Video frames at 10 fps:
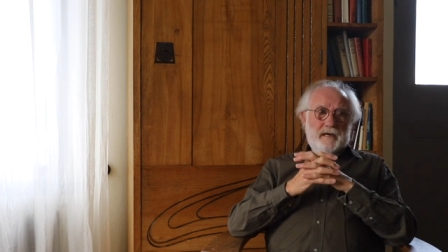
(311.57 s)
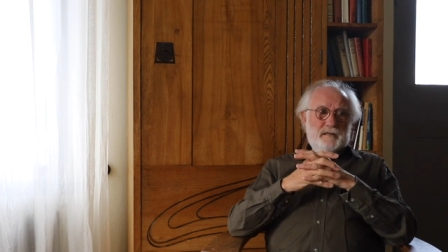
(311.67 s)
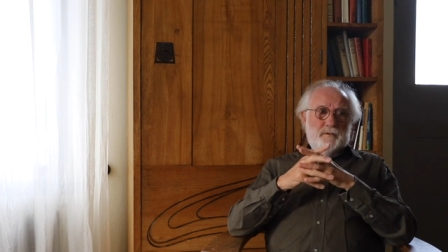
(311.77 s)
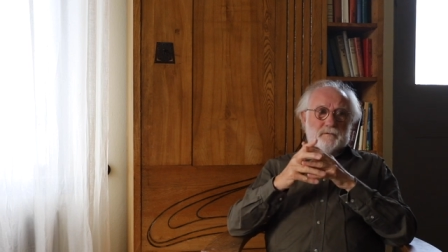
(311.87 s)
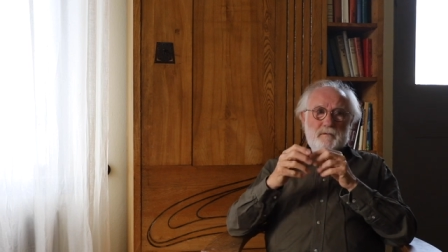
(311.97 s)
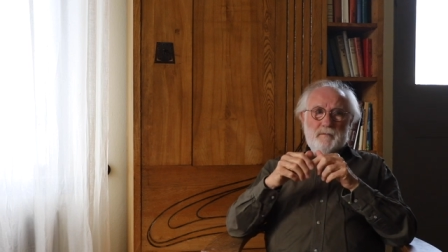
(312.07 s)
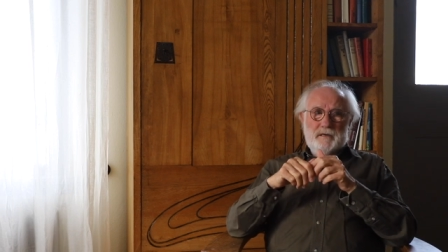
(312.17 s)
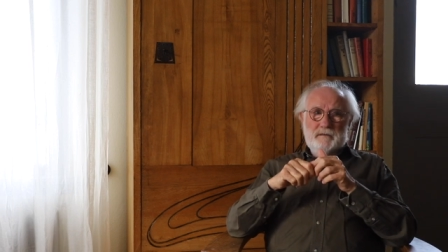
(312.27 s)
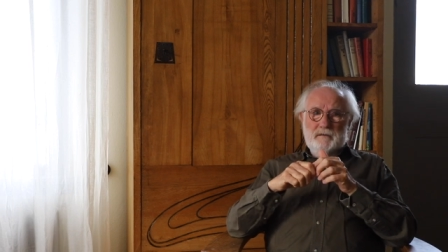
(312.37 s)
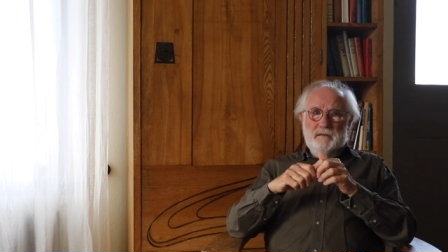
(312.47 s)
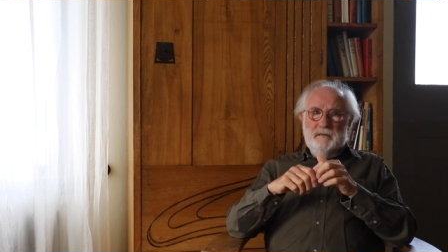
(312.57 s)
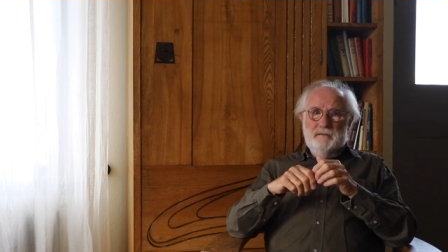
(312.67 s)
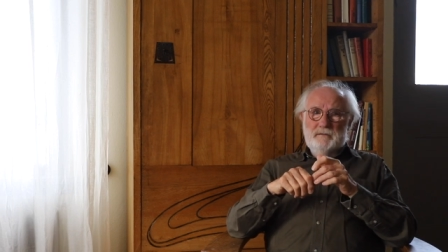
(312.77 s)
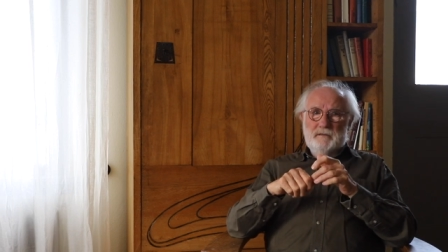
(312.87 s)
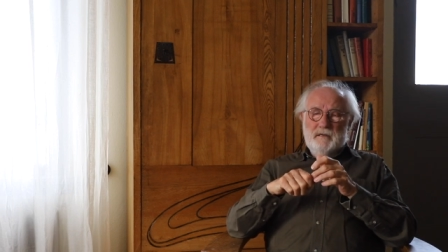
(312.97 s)
experimental
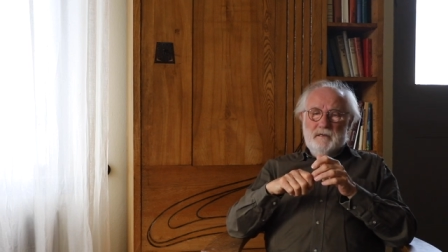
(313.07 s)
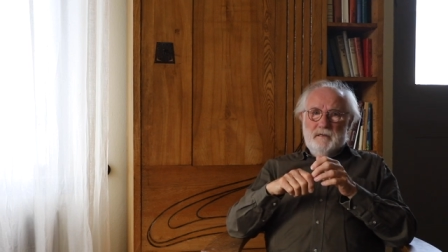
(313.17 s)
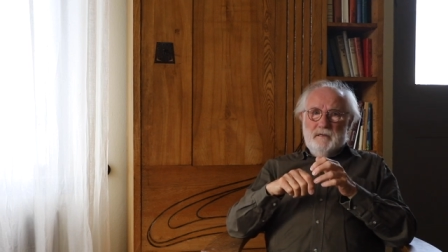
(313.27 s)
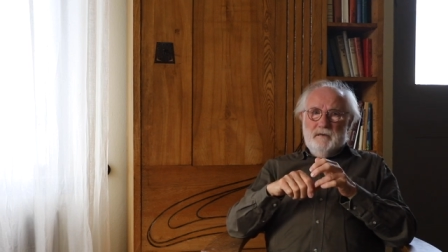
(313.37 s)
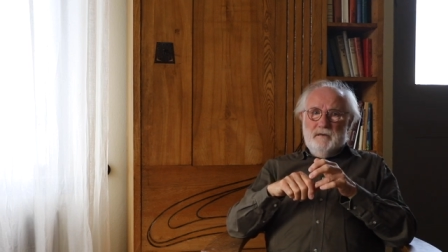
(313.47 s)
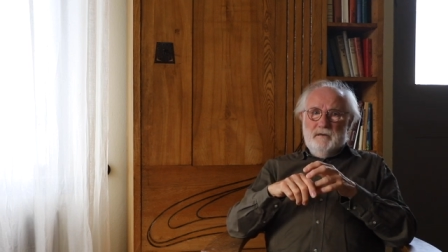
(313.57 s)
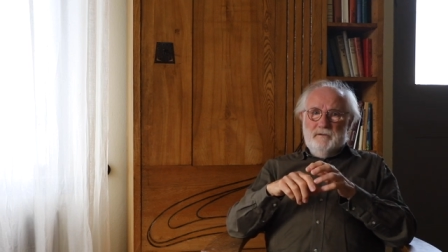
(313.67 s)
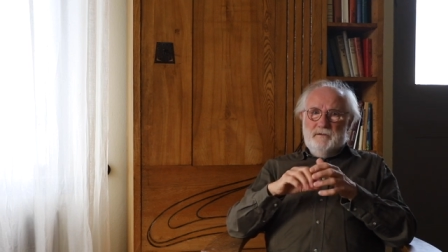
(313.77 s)
and uh,